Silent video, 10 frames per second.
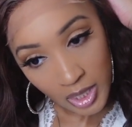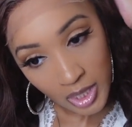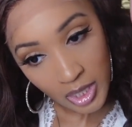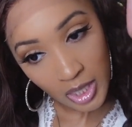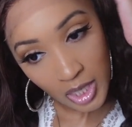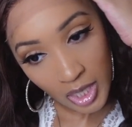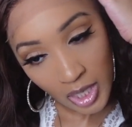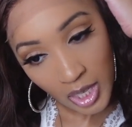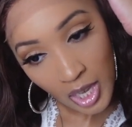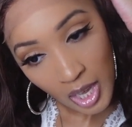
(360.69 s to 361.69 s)

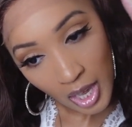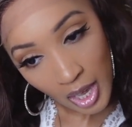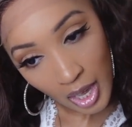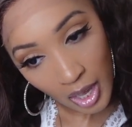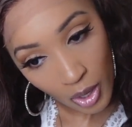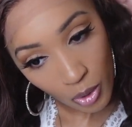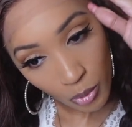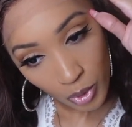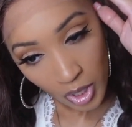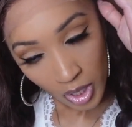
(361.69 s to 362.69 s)
see
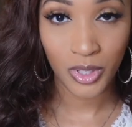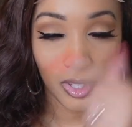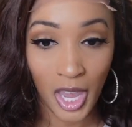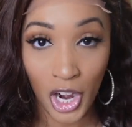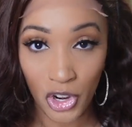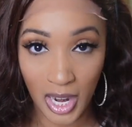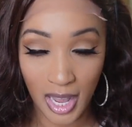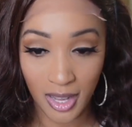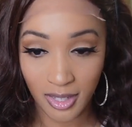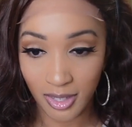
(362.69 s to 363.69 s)
how the
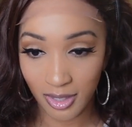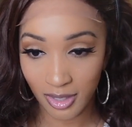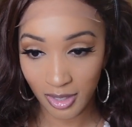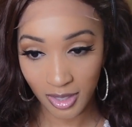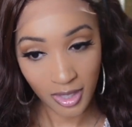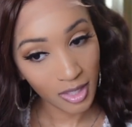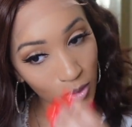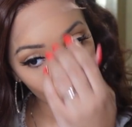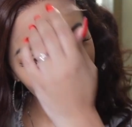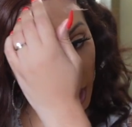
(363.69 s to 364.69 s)
hairline is.
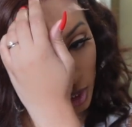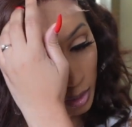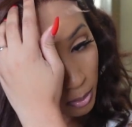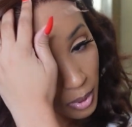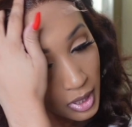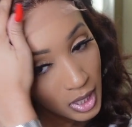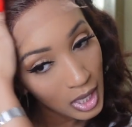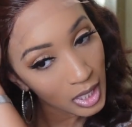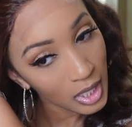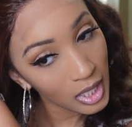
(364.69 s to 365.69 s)
Do we need to
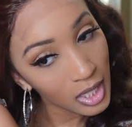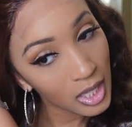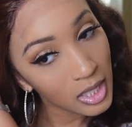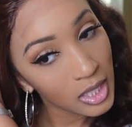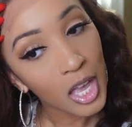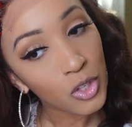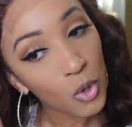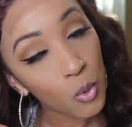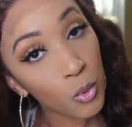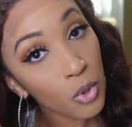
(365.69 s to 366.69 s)
pluck it? I
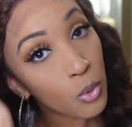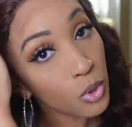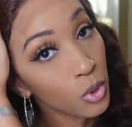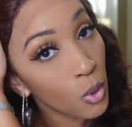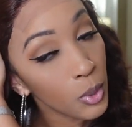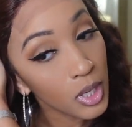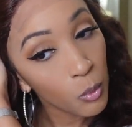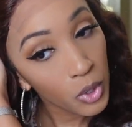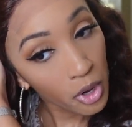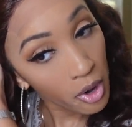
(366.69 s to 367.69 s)
know we are going to go in
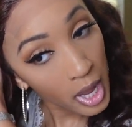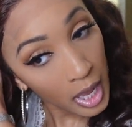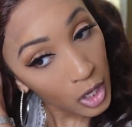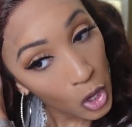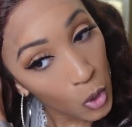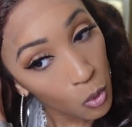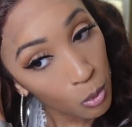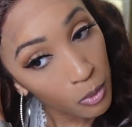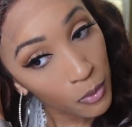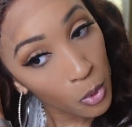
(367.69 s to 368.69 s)
with our hot
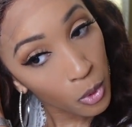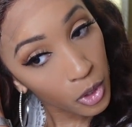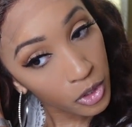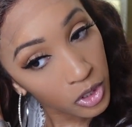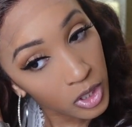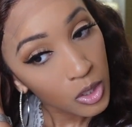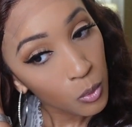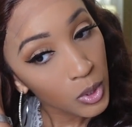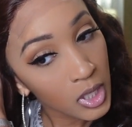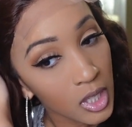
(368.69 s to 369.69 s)
comb, of course, so
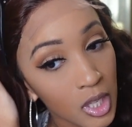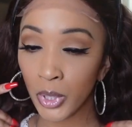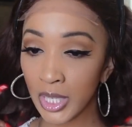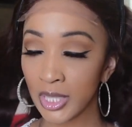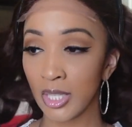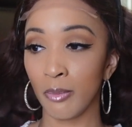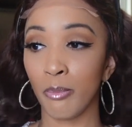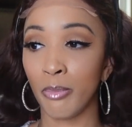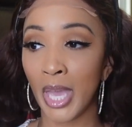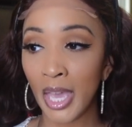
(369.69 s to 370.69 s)
we can press
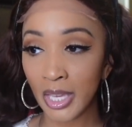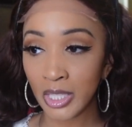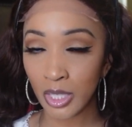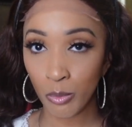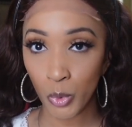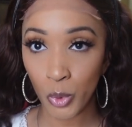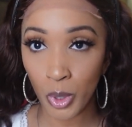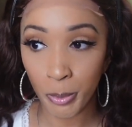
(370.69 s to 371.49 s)
it back some more.